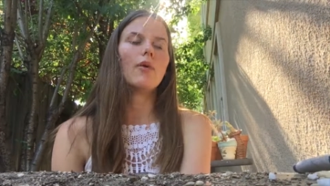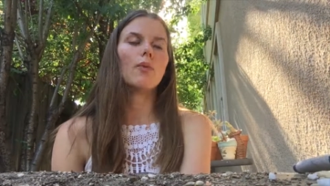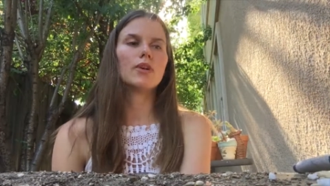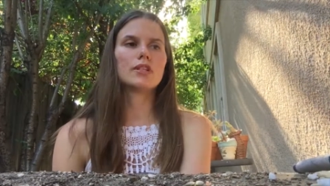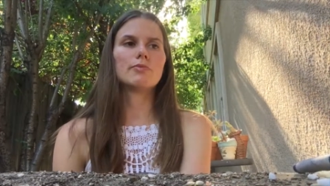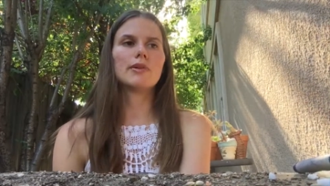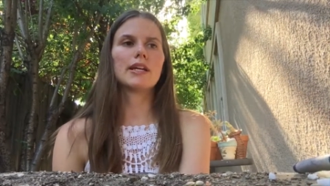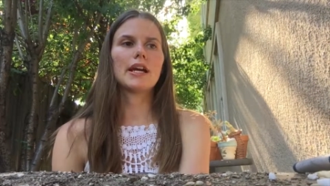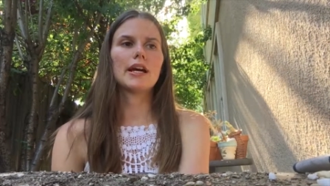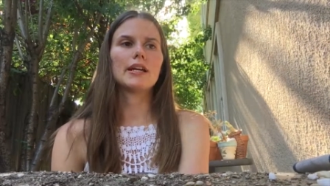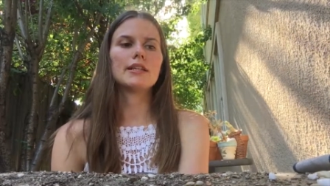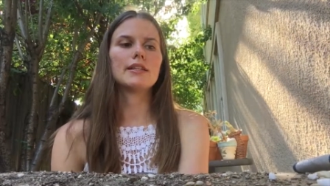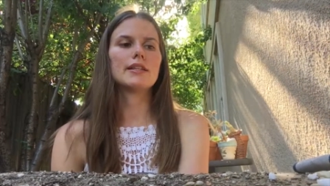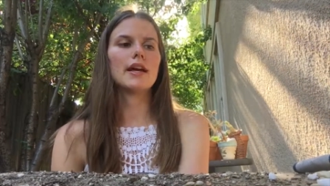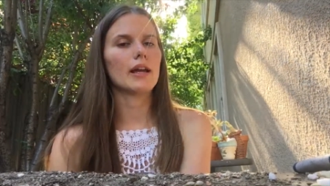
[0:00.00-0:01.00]
was
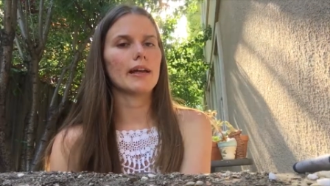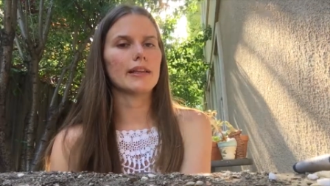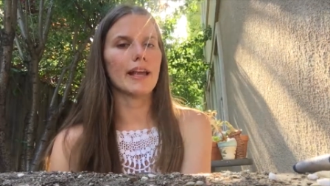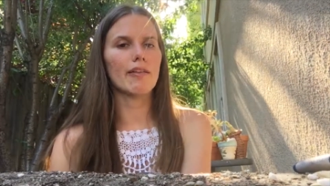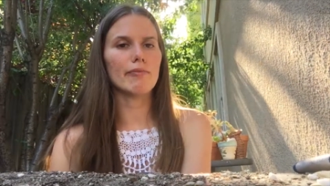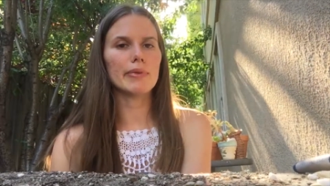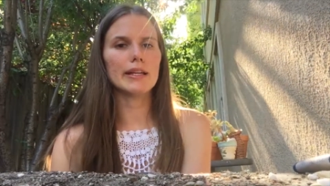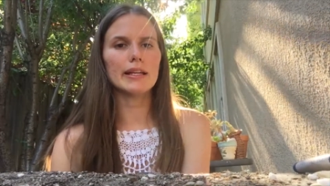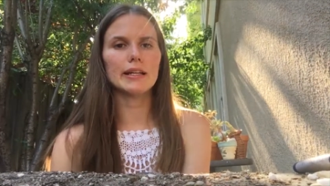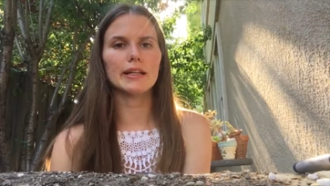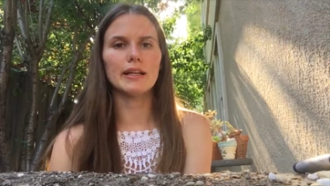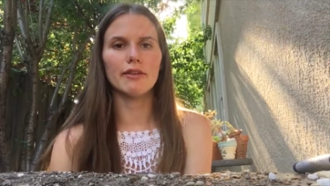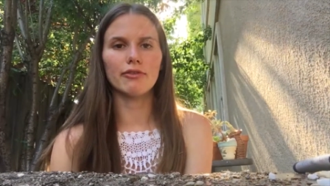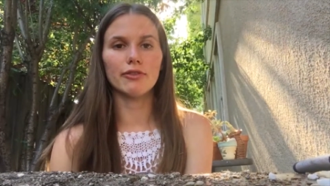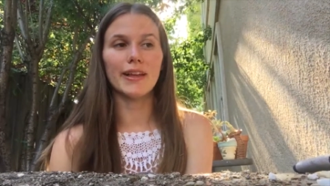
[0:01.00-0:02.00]
because they haven't been getting
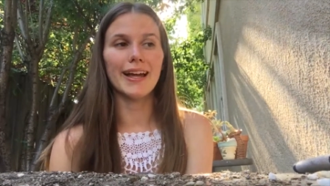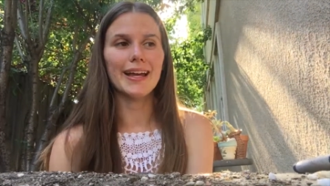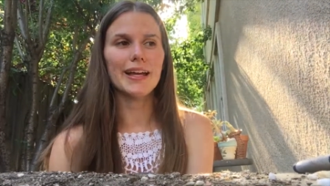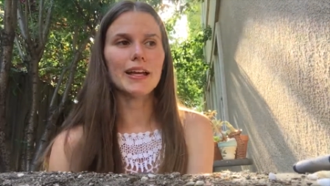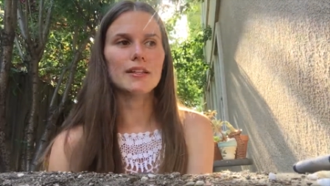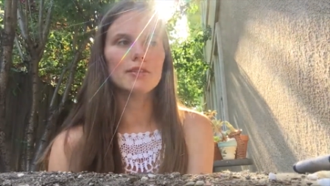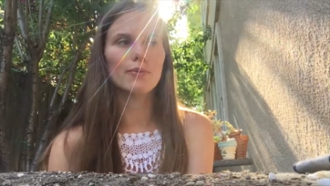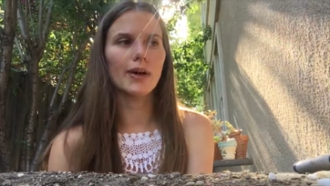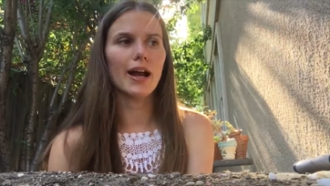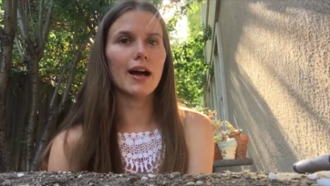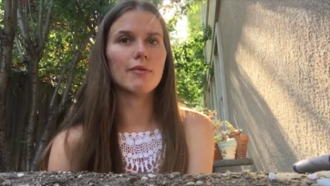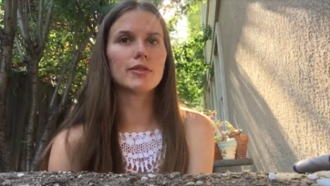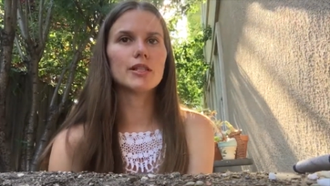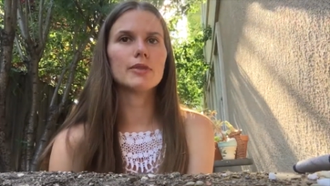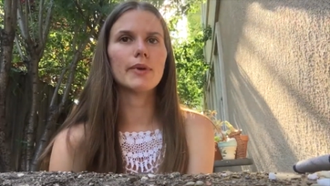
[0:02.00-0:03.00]
enough light, is what
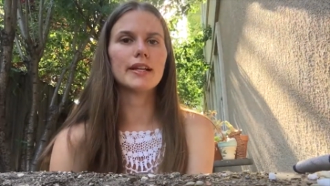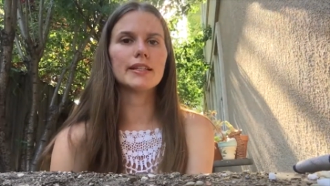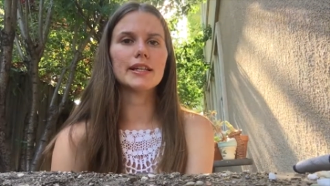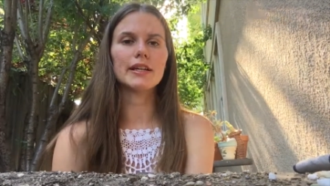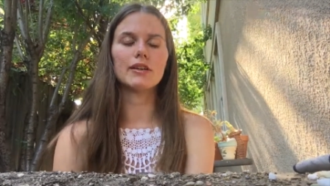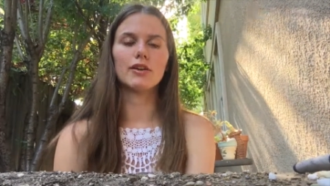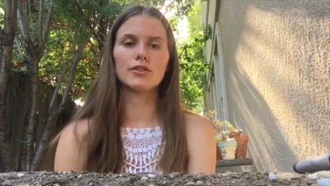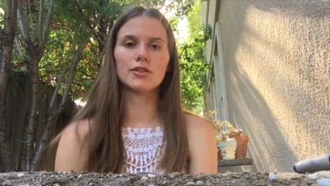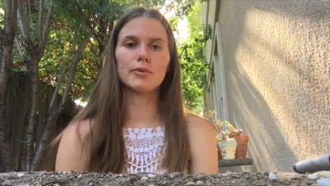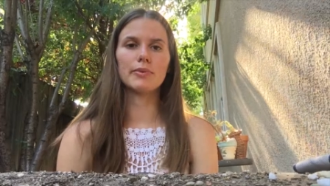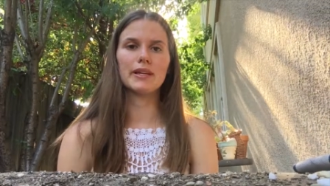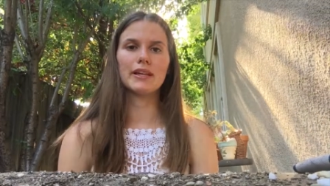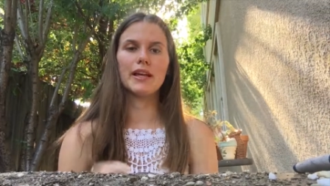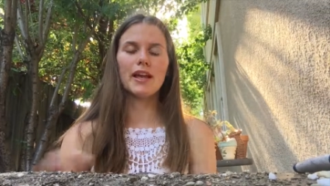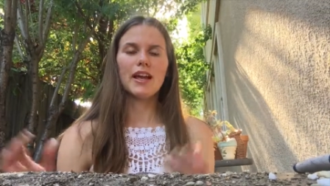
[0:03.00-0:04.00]
I'm suspecting, and also
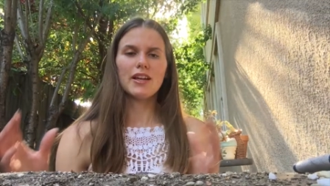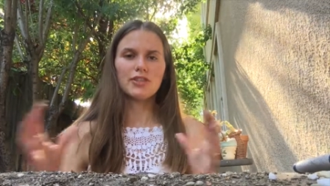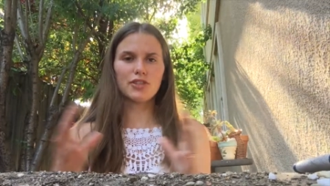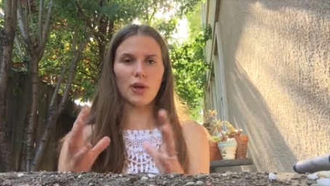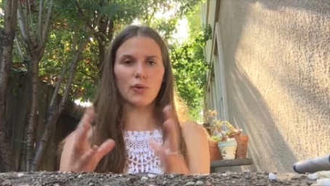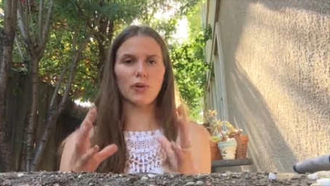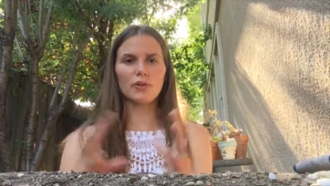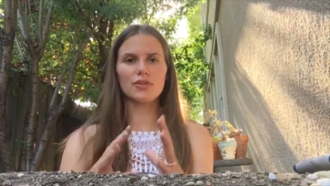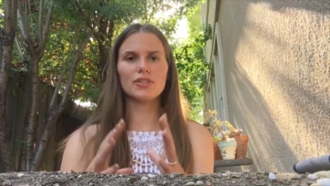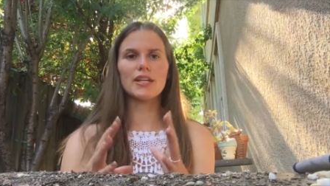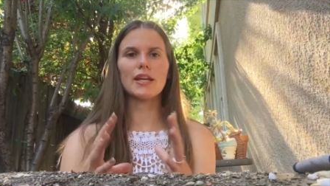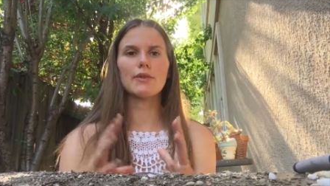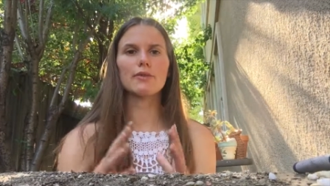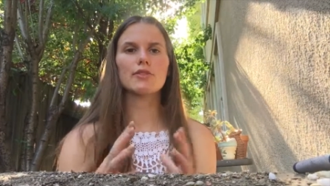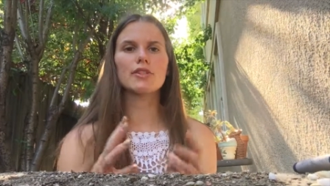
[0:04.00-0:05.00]
being so close
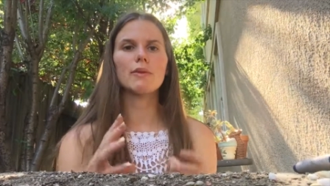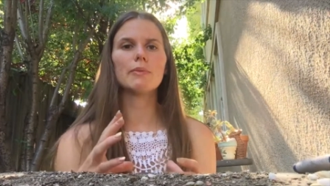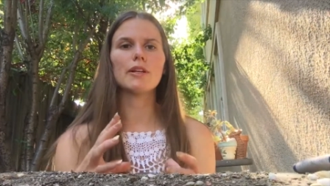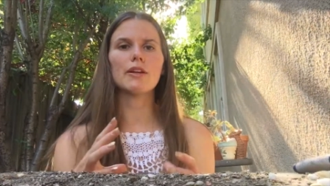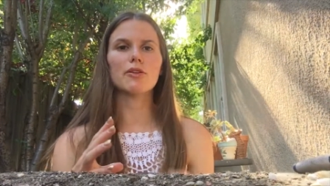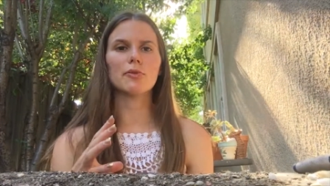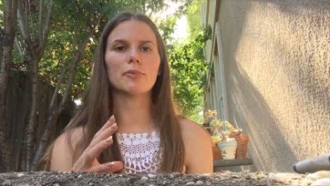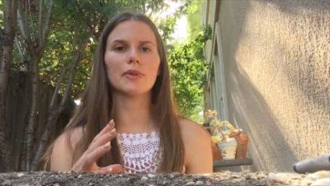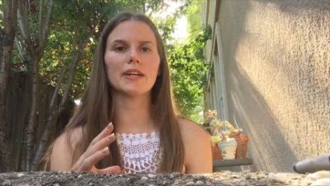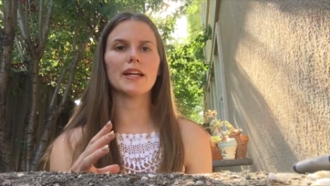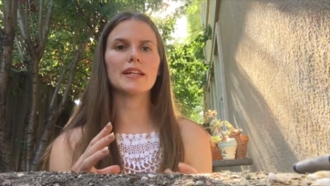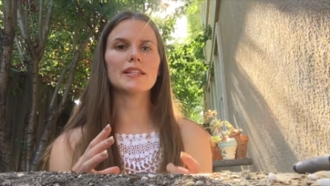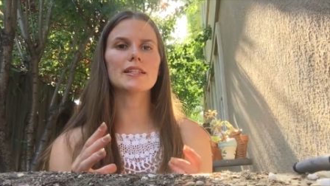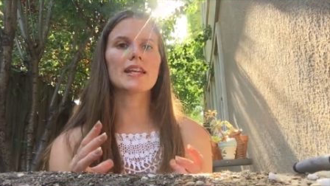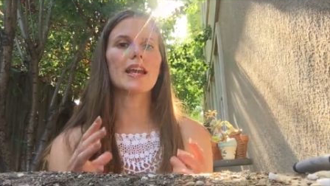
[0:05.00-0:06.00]
together with so many other
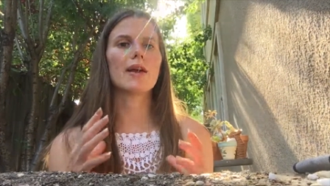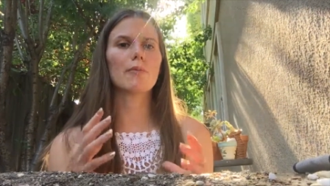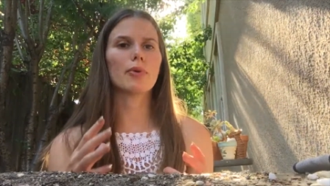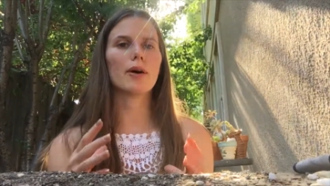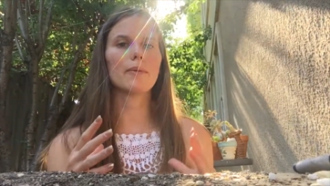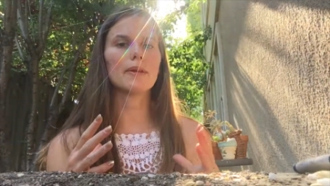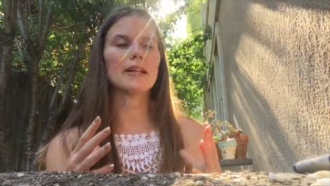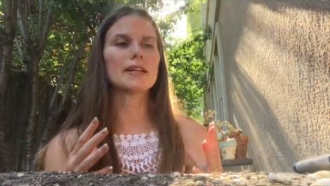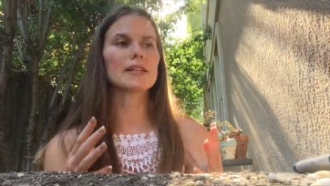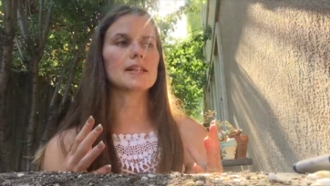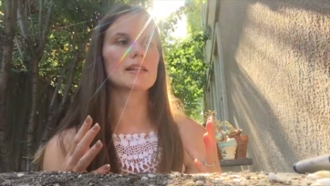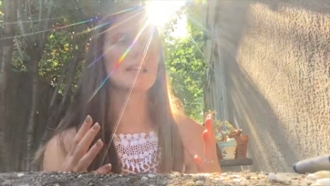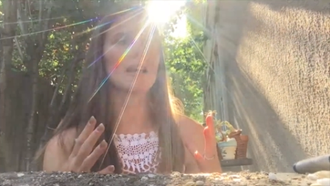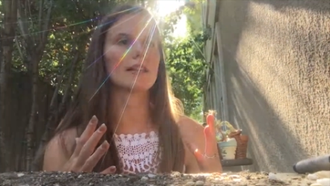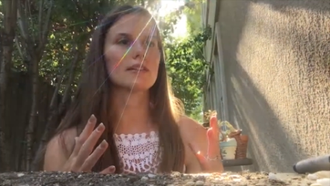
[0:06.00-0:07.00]
plants probably
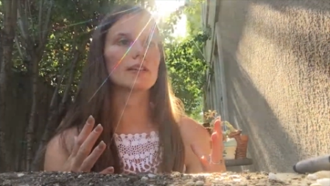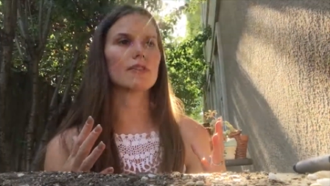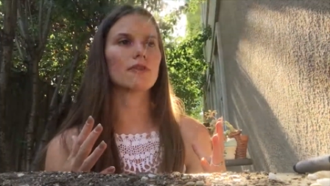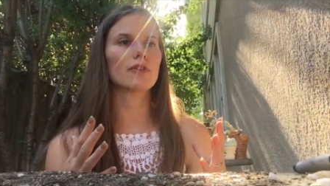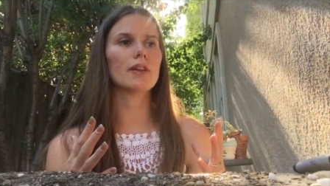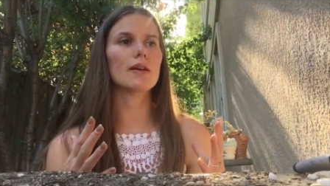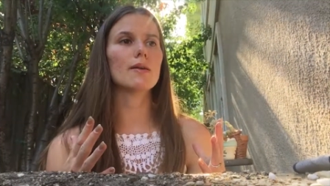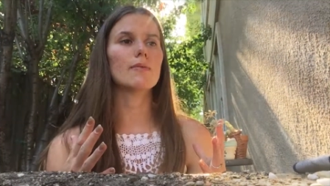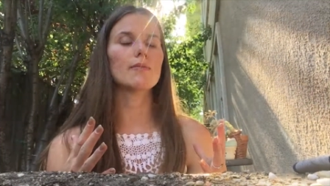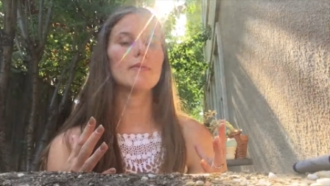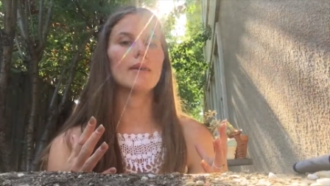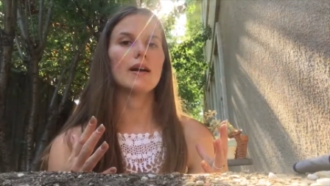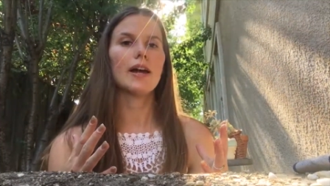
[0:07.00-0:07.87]
isn't as good for them